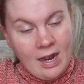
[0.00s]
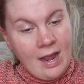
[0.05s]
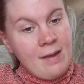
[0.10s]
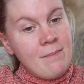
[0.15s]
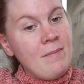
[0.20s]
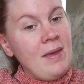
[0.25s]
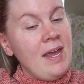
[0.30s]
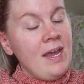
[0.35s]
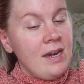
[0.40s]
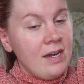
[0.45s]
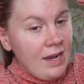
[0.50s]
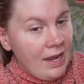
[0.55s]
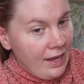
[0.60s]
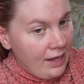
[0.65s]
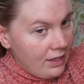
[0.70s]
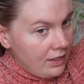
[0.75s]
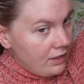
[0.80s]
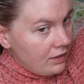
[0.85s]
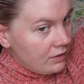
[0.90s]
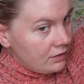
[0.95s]
made
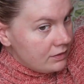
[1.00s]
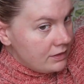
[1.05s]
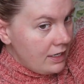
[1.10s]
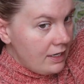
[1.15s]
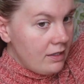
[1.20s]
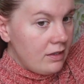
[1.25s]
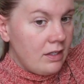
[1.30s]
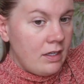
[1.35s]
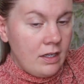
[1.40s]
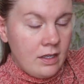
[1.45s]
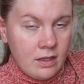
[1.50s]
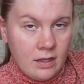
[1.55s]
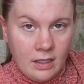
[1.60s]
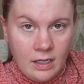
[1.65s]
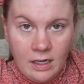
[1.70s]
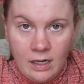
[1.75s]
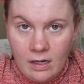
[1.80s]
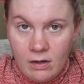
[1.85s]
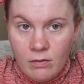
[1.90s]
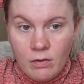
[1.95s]
a daily
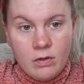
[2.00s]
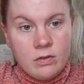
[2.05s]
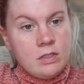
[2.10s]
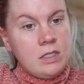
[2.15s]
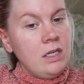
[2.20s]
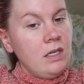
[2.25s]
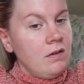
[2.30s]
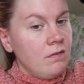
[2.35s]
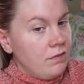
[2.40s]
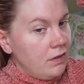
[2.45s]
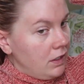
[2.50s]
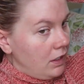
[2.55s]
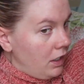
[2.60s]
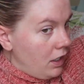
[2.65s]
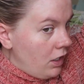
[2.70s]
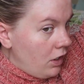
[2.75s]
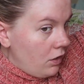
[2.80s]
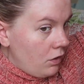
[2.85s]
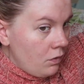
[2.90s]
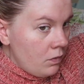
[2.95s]
cleaning routine
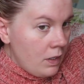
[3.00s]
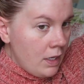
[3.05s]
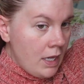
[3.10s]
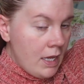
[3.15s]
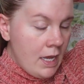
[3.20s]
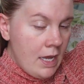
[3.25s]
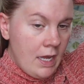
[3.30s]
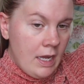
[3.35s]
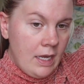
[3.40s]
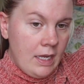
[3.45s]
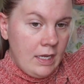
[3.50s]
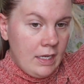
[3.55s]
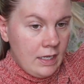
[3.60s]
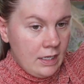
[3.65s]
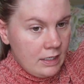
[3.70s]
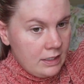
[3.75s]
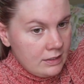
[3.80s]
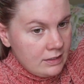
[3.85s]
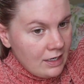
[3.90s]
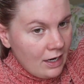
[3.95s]
video,
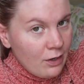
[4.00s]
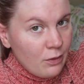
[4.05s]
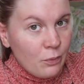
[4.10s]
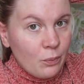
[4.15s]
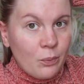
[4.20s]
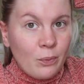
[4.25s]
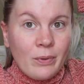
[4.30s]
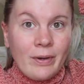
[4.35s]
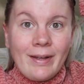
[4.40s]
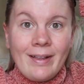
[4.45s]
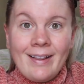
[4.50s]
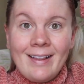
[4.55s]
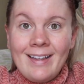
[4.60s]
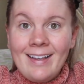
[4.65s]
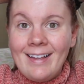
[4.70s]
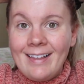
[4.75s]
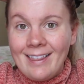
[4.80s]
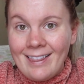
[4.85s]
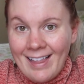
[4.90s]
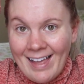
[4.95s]
and I
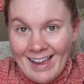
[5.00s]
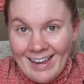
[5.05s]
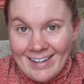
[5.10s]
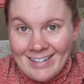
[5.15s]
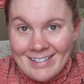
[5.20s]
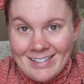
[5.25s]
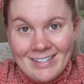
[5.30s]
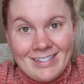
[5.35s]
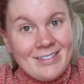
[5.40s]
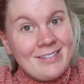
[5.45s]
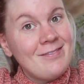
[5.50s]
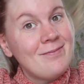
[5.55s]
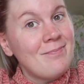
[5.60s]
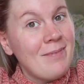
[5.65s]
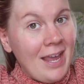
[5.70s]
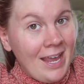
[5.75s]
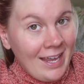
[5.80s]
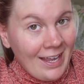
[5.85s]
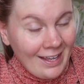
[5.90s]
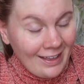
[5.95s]
really liked
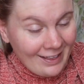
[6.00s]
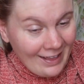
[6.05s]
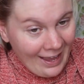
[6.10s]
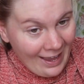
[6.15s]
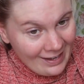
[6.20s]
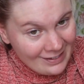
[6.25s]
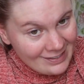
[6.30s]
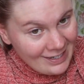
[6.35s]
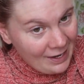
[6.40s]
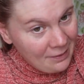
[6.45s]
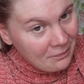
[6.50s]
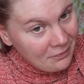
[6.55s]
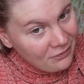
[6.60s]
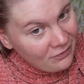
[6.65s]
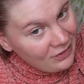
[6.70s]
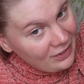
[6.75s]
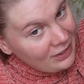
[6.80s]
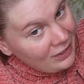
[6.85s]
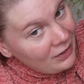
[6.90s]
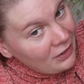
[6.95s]
making that type of
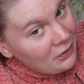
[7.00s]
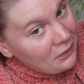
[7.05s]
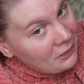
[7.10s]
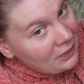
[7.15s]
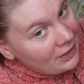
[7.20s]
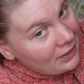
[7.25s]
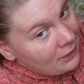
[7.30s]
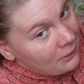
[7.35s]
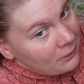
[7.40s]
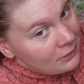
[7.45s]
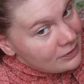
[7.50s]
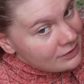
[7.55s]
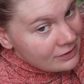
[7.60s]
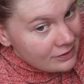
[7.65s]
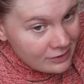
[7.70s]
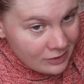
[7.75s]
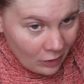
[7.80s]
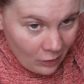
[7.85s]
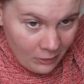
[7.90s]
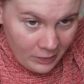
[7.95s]
video. It
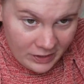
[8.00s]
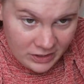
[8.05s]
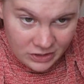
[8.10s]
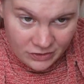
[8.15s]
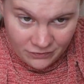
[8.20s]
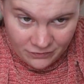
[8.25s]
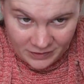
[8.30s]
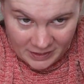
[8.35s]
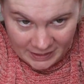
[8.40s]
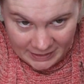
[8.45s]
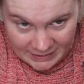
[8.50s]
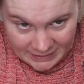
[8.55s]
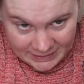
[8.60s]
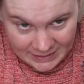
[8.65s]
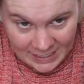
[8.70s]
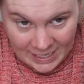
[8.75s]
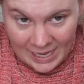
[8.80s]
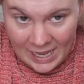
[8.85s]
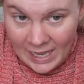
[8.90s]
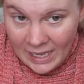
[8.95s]
was so much
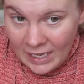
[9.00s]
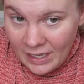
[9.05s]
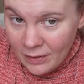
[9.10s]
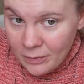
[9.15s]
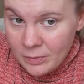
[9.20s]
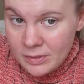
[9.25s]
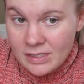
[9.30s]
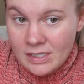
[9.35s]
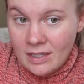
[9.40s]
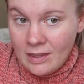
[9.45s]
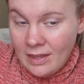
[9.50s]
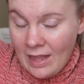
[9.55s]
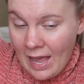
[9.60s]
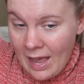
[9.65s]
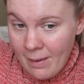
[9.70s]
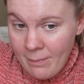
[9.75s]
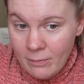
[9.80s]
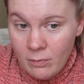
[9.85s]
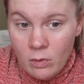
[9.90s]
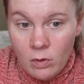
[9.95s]
fun. It was a
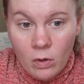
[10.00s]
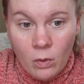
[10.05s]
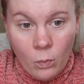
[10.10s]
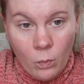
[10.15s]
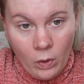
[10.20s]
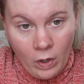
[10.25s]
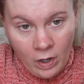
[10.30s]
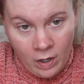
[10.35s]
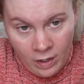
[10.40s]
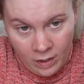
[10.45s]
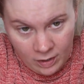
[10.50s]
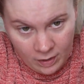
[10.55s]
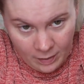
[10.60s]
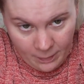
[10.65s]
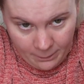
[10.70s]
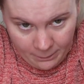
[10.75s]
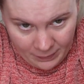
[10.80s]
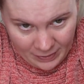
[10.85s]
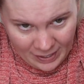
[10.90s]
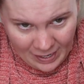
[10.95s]
lot more
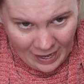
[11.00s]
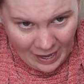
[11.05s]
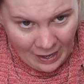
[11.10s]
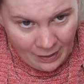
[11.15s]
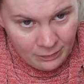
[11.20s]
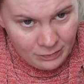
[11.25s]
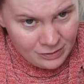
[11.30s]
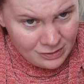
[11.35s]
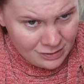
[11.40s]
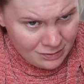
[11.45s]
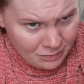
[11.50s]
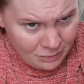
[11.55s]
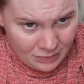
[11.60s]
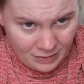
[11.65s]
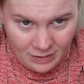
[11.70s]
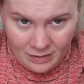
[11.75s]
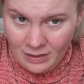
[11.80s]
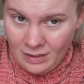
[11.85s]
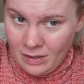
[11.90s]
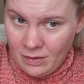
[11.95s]
work, but I was
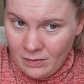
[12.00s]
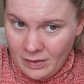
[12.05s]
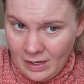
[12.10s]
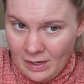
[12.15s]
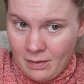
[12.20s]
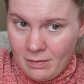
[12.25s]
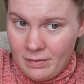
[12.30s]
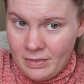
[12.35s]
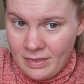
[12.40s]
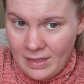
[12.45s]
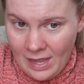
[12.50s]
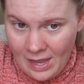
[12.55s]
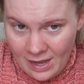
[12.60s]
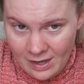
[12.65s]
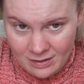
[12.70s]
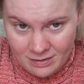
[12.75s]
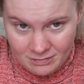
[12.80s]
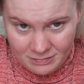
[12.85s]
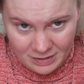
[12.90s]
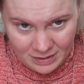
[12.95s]
completely okay with
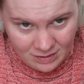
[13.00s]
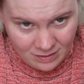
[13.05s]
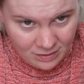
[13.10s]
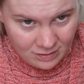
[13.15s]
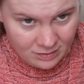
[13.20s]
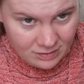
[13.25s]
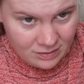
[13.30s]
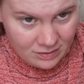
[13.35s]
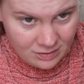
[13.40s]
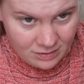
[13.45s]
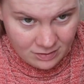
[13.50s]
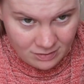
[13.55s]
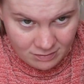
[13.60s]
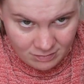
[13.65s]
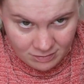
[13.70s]
that because